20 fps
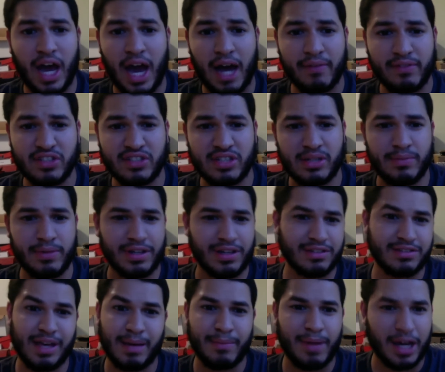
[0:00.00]
obviously,
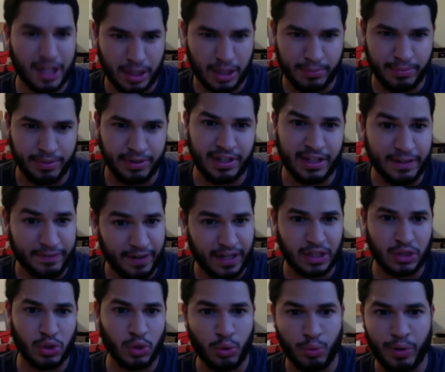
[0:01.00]
because I'm not going to be, if I
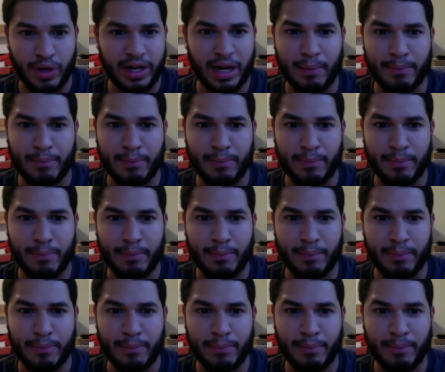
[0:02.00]
do win,